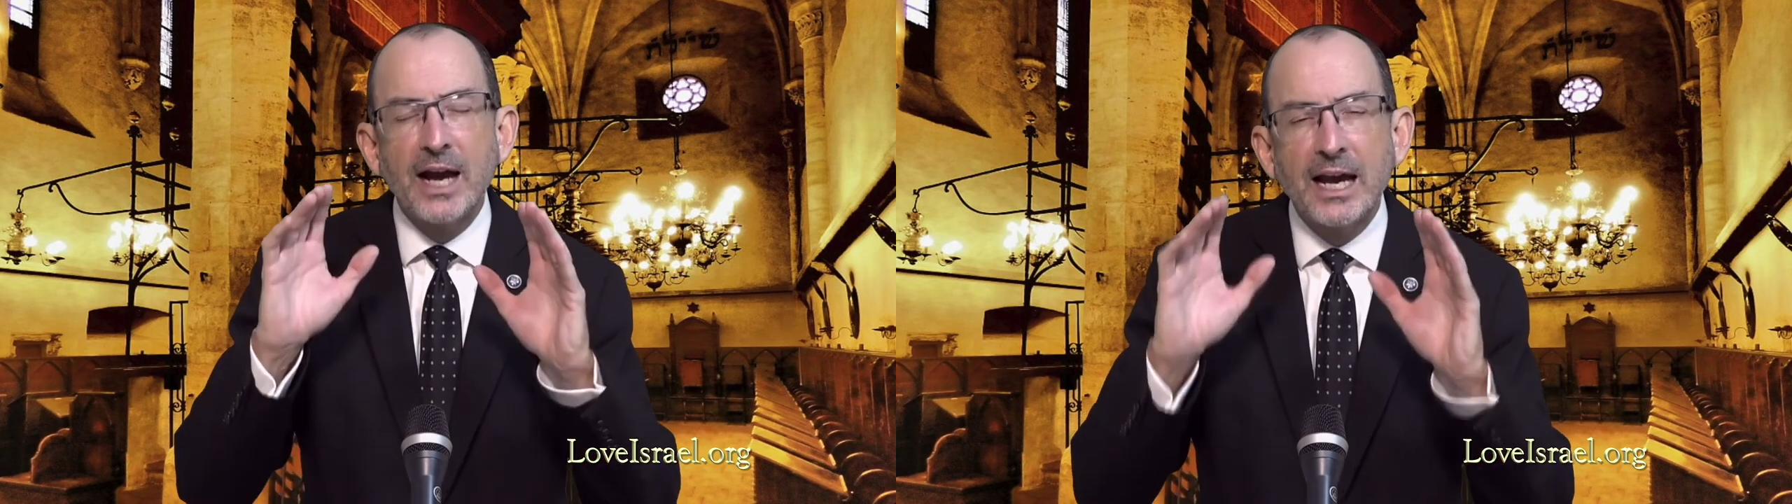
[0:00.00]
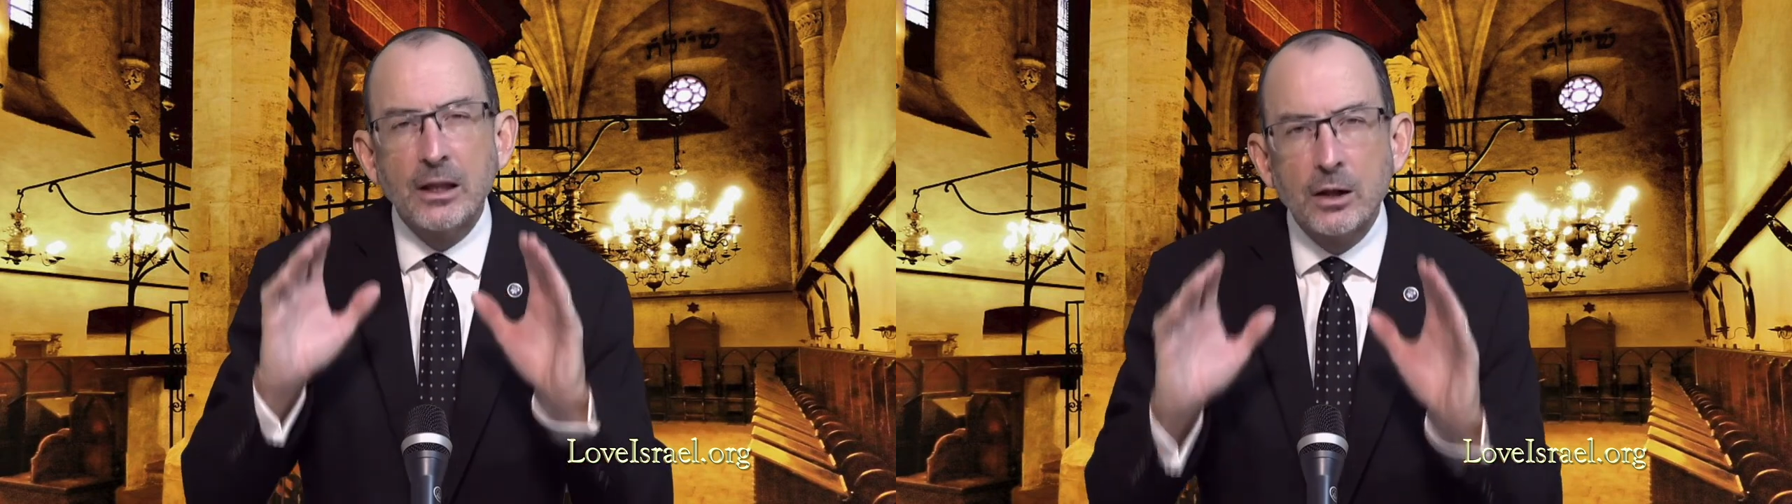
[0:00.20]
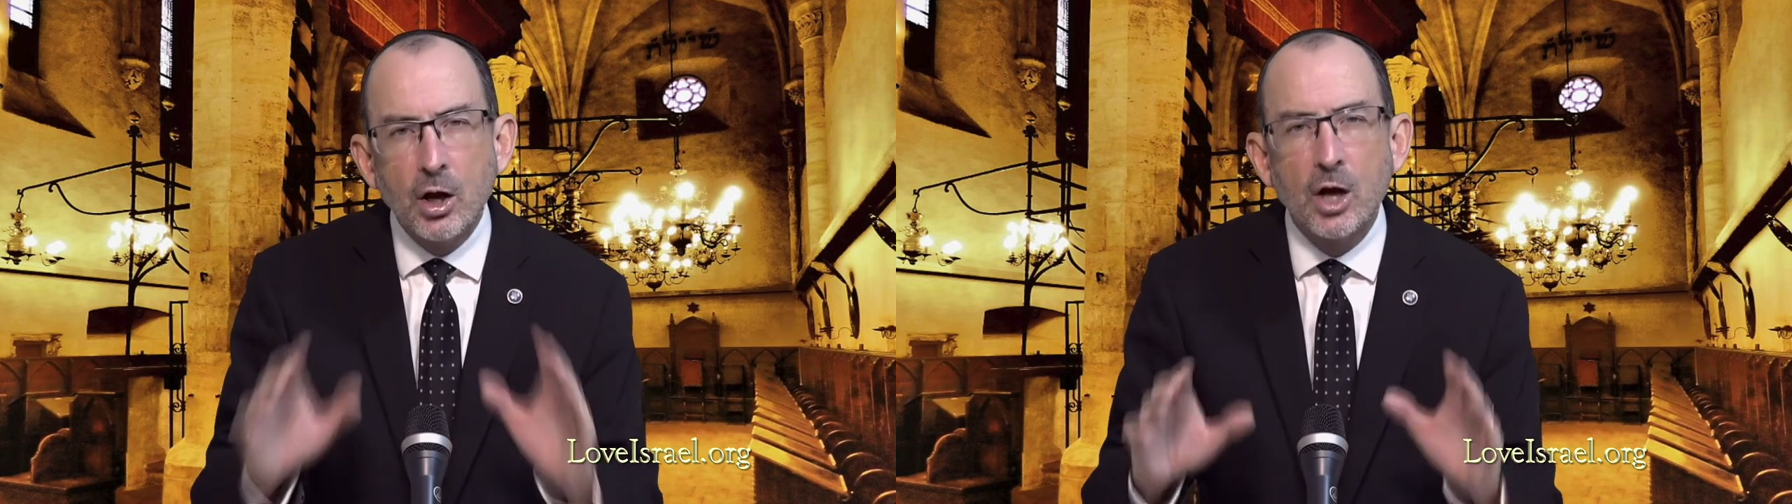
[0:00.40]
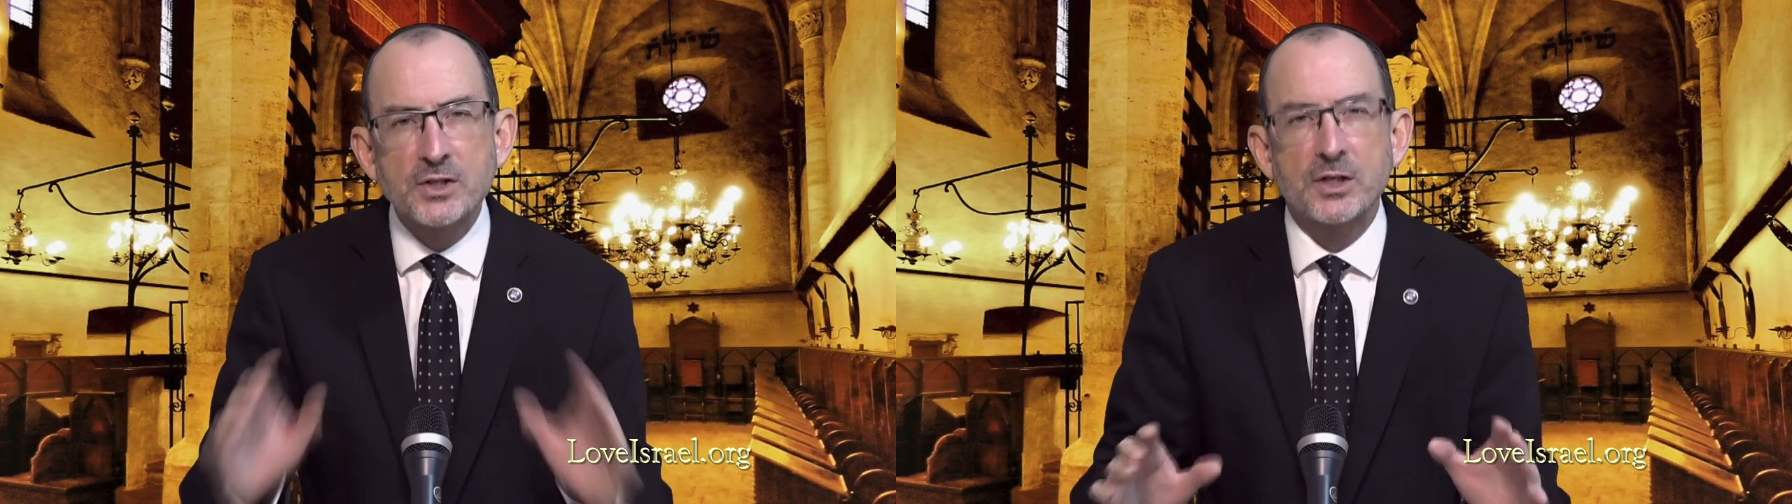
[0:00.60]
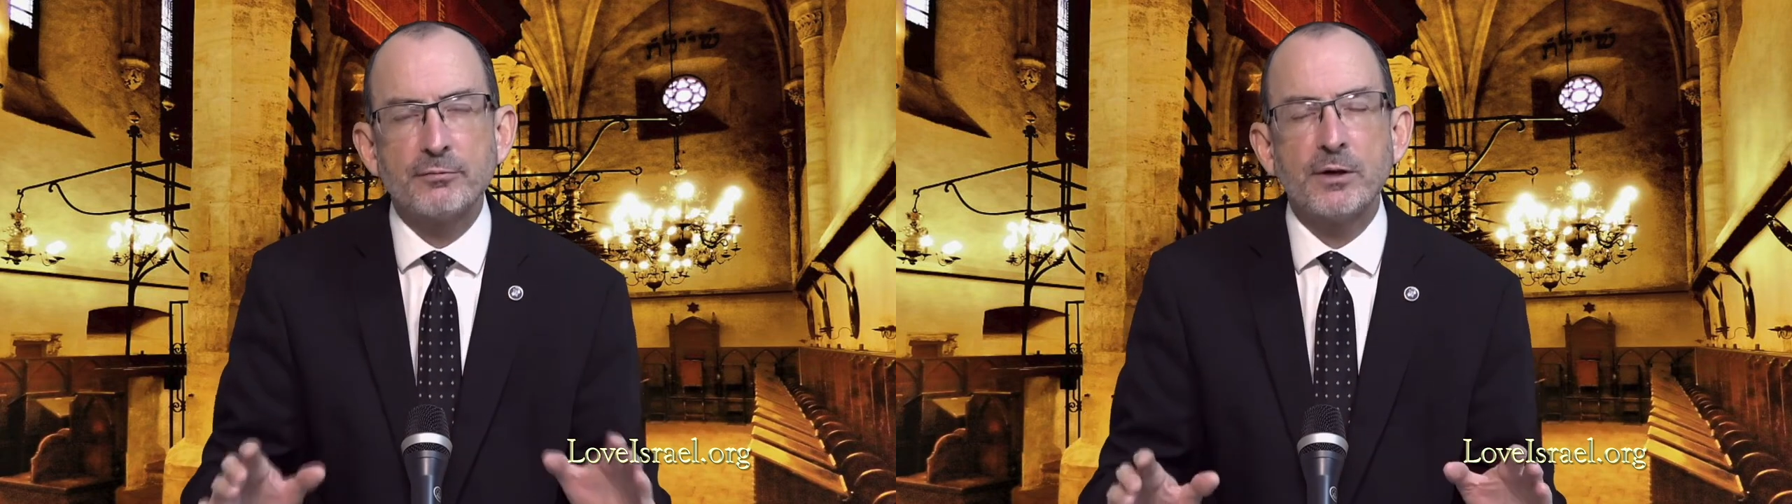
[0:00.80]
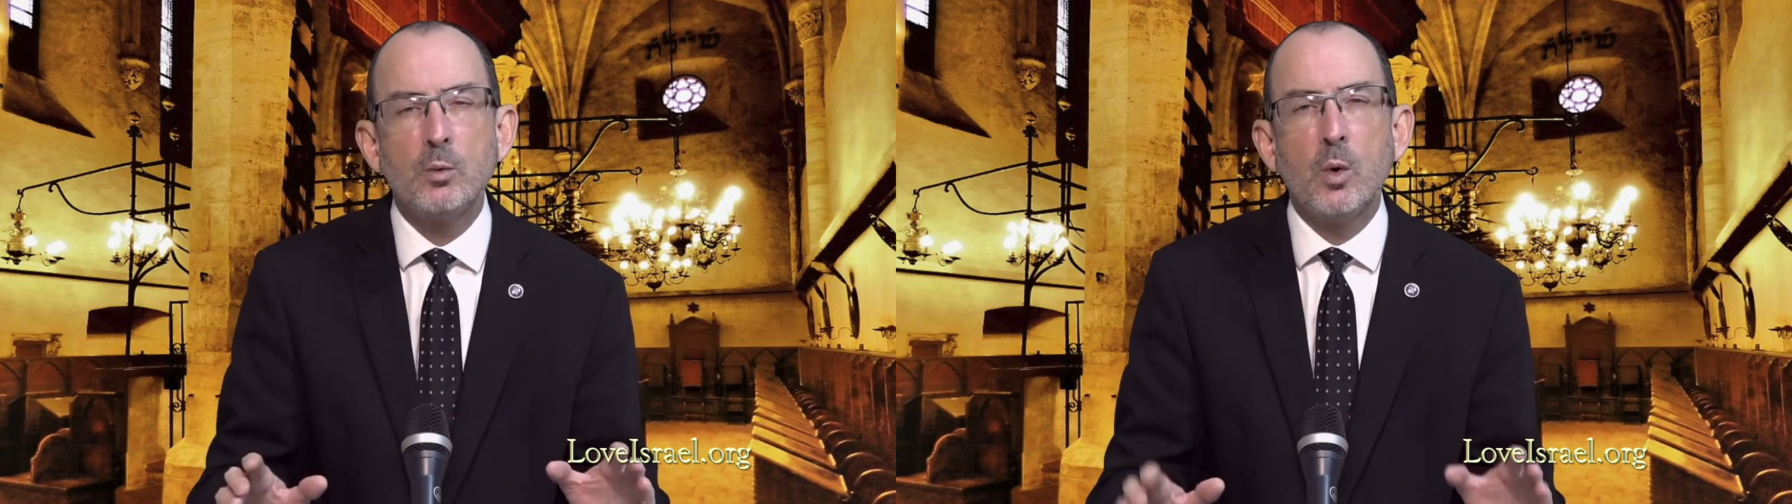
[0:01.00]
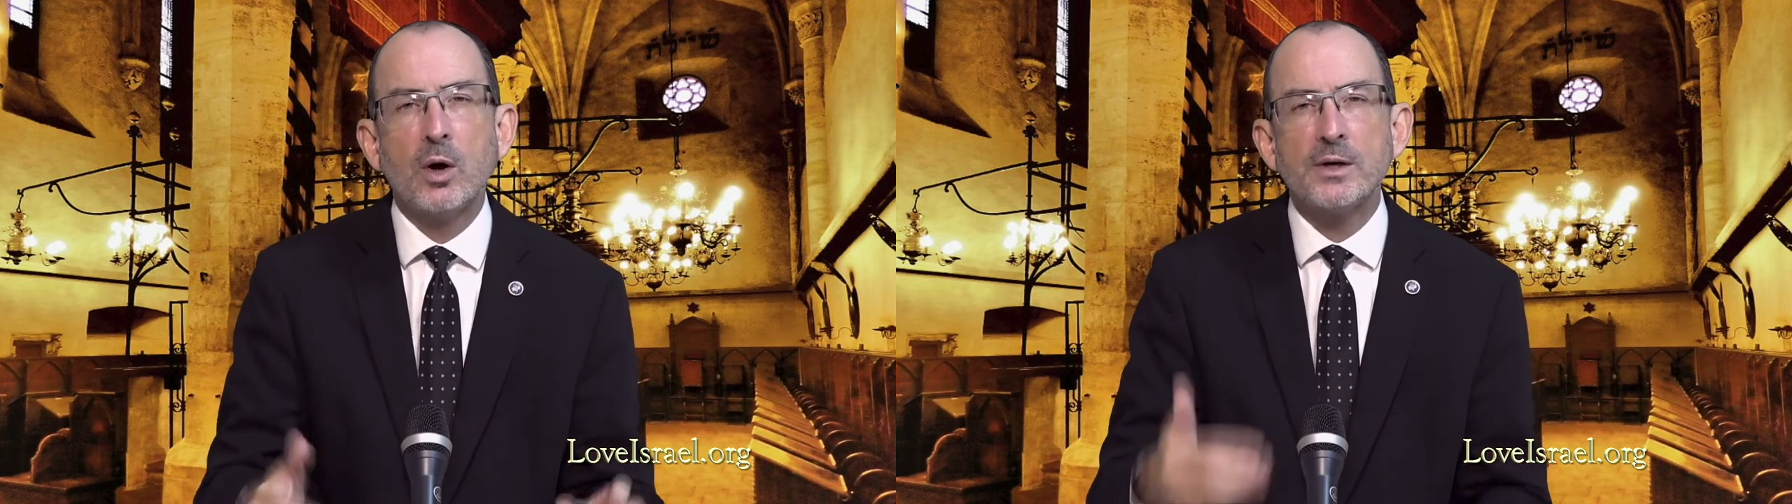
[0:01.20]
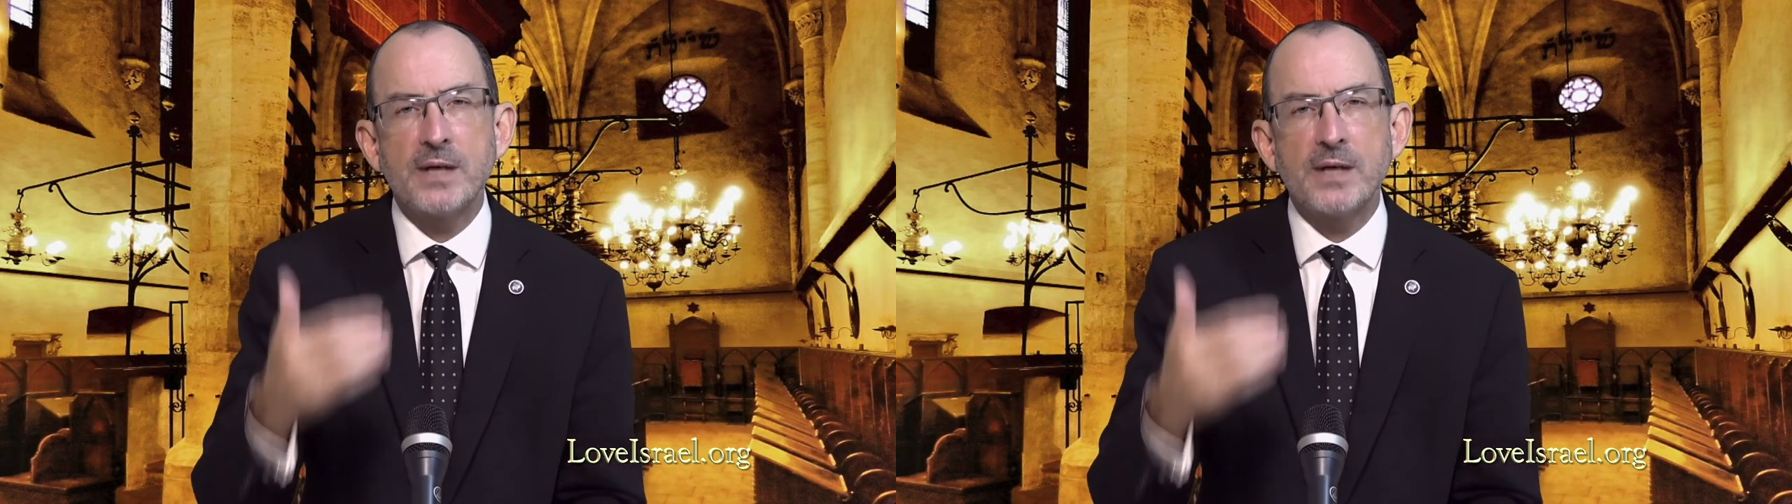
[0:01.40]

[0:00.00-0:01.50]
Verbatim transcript: a loss of rewards.